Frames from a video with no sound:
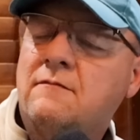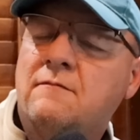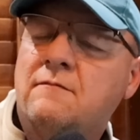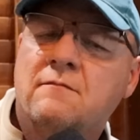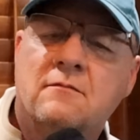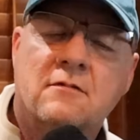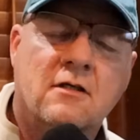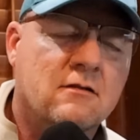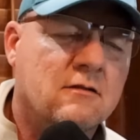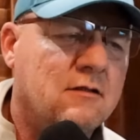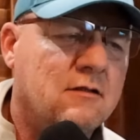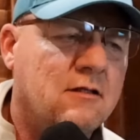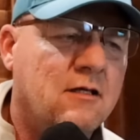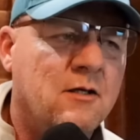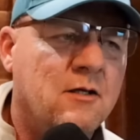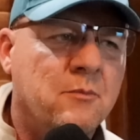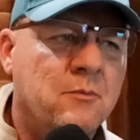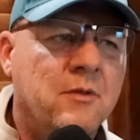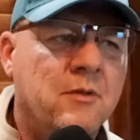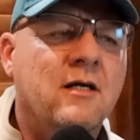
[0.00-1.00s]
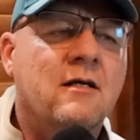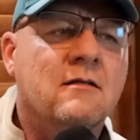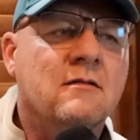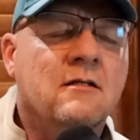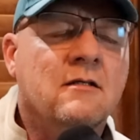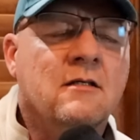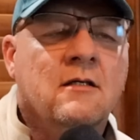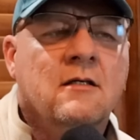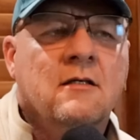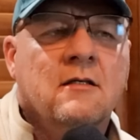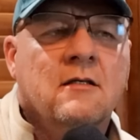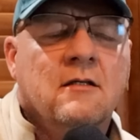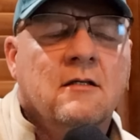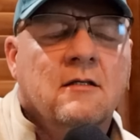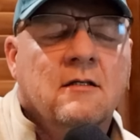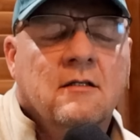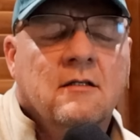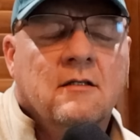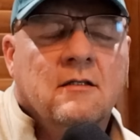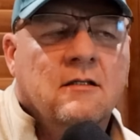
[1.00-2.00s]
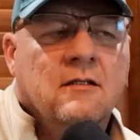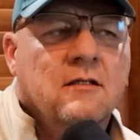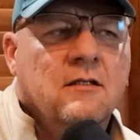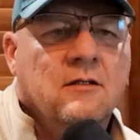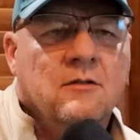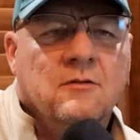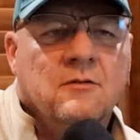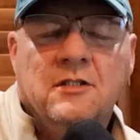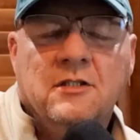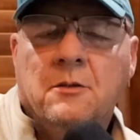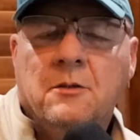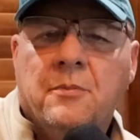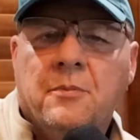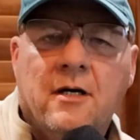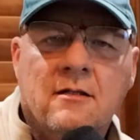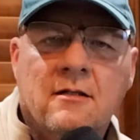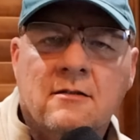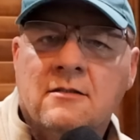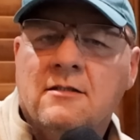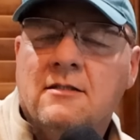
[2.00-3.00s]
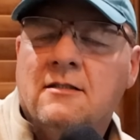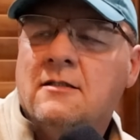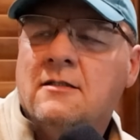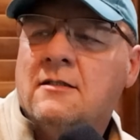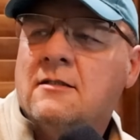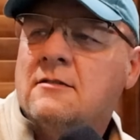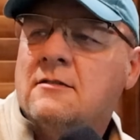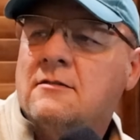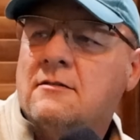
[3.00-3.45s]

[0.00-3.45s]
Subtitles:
talked a lot about, you know, geopolitics, and